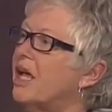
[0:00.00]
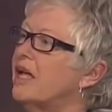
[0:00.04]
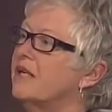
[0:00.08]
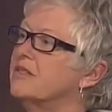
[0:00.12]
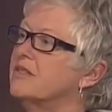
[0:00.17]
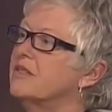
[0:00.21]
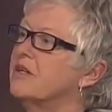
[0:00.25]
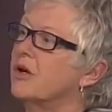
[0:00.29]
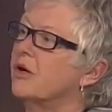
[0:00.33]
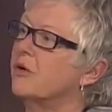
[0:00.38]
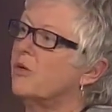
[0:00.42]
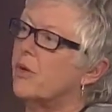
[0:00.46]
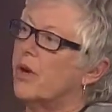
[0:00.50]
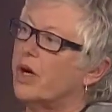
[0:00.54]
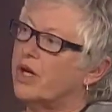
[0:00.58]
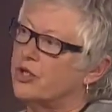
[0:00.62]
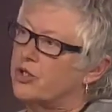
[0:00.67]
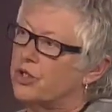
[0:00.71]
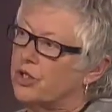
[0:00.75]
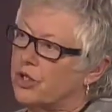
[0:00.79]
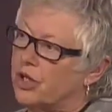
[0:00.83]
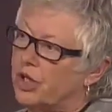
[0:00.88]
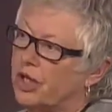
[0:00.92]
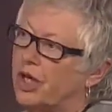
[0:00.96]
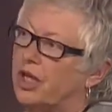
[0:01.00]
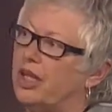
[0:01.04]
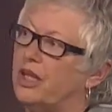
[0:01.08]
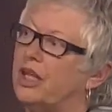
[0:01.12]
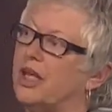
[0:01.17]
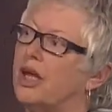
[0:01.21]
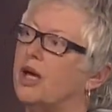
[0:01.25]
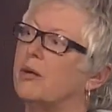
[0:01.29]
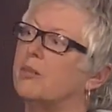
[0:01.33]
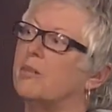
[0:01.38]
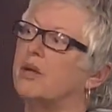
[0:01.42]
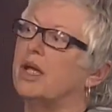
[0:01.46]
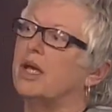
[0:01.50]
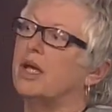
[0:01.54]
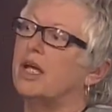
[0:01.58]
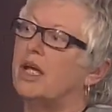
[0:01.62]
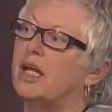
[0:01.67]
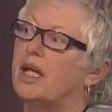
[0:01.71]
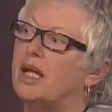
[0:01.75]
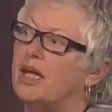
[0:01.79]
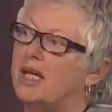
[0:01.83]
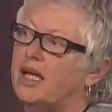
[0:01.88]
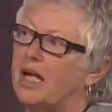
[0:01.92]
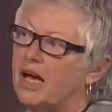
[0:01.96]
and start questioning them and
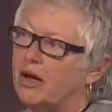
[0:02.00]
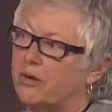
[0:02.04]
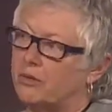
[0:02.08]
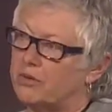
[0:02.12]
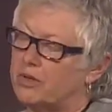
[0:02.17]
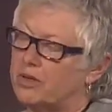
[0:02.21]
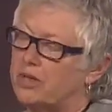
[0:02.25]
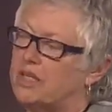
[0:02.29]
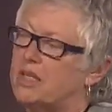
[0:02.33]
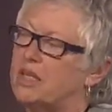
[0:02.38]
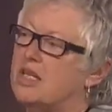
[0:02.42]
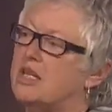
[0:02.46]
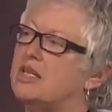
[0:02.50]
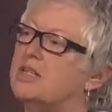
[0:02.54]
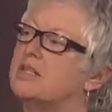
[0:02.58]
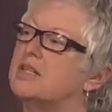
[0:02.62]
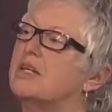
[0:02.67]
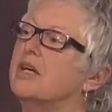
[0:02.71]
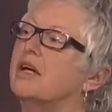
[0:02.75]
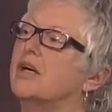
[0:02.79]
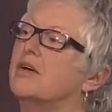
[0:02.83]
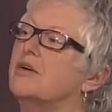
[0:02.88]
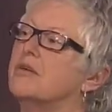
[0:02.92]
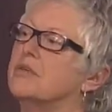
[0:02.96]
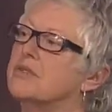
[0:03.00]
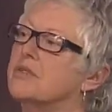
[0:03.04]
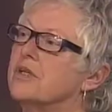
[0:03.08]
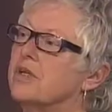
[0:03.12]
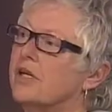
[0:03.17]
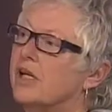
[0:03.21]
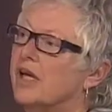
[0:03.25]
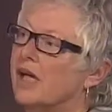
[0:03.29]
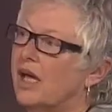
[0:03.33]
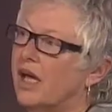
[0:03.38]
getting down to details